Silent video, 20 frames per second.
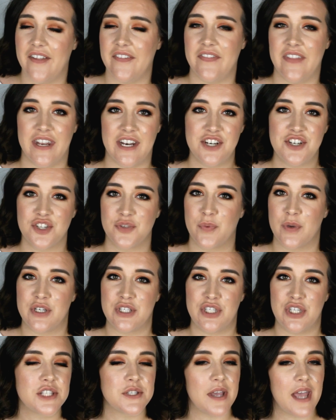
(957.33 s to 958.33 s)
then it just
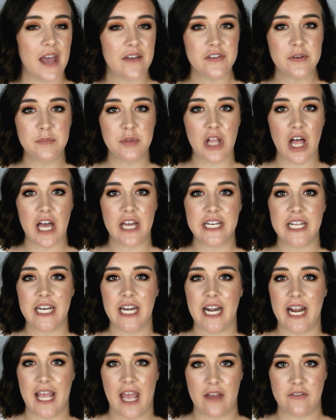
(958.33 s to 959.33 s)
went dewy. So I haven't blotted
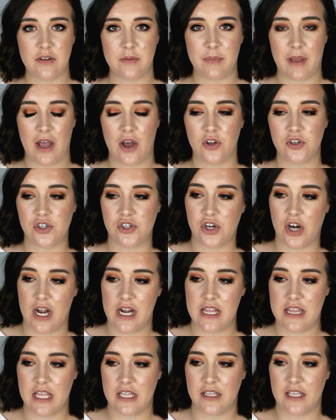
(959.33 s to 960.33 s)
and I haven't powdered or
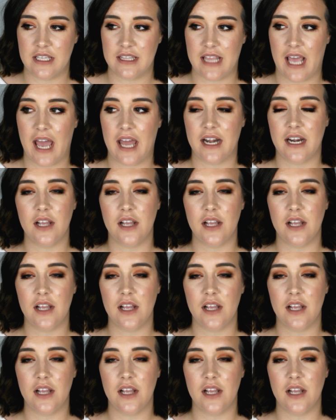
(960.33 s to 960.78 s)
anything like that, and